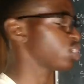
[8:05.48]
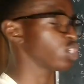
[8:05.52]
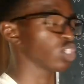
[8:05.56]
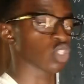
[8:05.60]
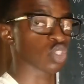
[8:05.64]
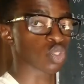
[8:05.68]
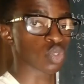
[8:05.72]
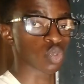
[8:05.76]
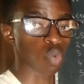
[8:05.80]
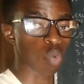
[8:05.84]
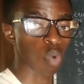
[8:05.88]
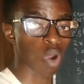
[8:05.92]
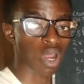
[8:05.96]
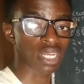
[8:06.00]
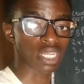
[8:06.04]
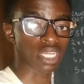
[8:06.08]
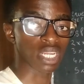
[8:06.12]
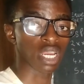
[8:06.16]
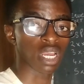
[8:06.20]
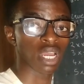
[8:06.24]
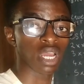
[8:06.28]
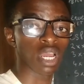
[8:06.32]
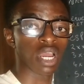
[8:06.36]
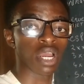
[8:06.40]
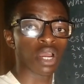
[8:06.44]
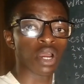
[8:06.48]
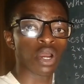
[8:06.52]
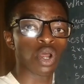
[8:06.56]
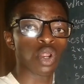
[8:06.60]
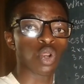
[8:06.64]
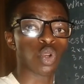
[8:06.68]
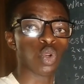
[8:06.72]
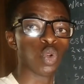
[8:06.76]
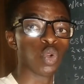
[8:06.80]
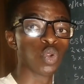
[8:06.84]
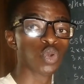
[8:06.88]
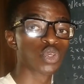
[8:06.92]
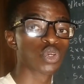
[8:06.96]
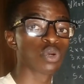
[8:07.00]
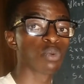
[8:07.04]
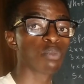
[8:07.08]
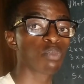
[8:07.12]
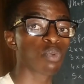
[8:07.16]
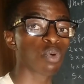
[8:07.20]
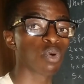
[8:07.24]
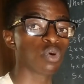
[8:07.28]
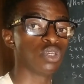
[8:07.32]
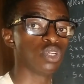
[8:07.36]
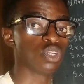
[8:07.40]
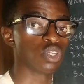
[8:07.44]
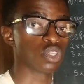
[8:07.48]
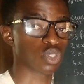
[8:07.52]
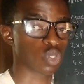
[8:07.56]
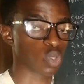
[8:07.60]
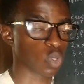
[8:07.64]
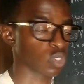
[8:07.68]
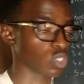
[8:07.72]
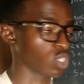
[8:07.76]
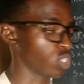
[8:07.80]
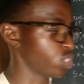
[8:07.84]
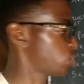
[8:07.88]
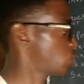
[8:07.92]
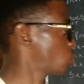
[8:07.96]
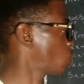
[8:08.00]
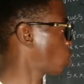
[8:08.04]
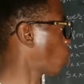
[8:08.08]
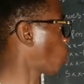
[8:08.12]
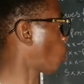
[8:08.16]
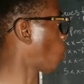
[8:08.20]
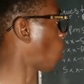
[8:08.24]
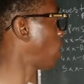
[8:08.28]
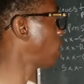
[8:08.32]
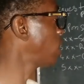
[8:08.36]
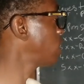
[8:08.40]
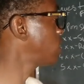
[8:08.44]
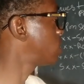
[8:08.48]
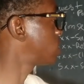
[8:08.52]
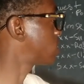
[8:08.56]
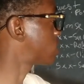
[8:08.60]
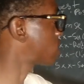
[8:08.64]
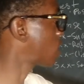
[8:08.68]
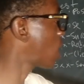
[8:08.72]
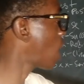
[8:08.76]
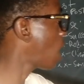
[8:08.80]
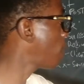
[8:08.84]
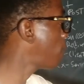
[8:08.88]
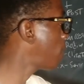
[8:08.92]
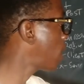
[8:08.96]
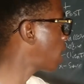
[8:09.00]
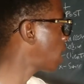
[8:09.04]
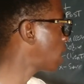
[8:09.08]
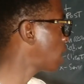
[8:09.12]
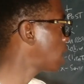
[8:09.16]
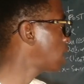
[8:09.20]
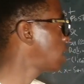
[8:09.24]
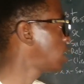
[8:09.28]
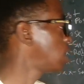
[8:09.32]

is the one looking for the resources, while the server